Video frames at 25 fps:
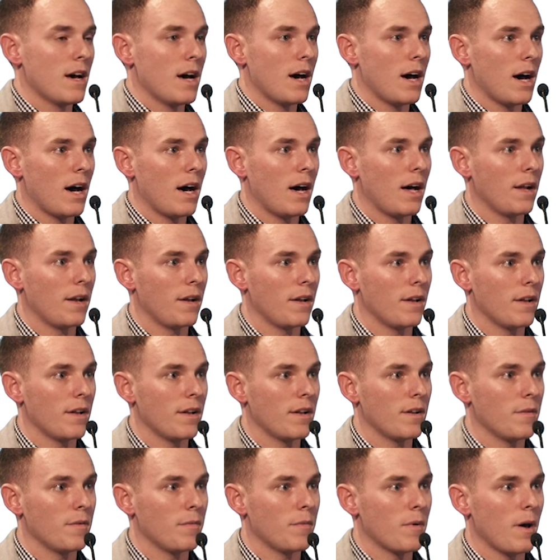
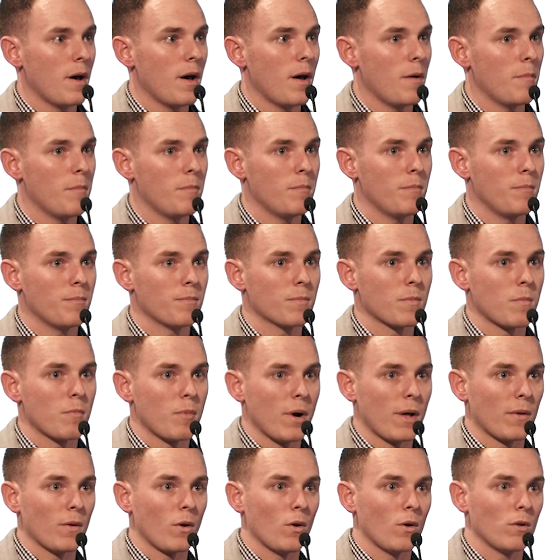and
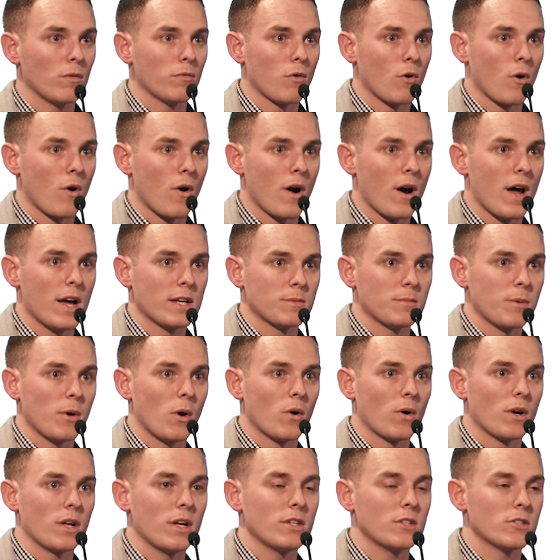breath hold for
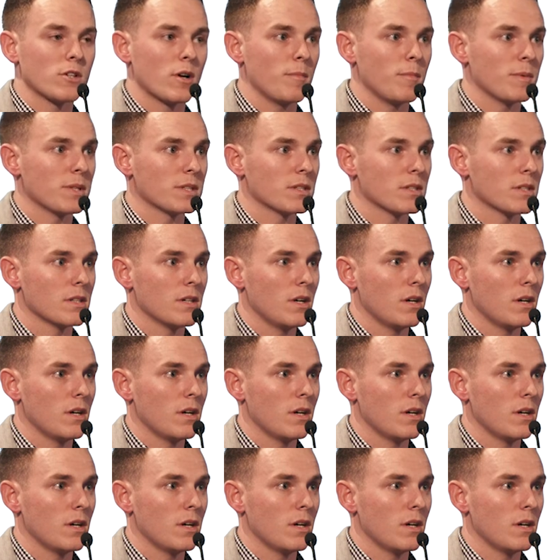SGRT treatments.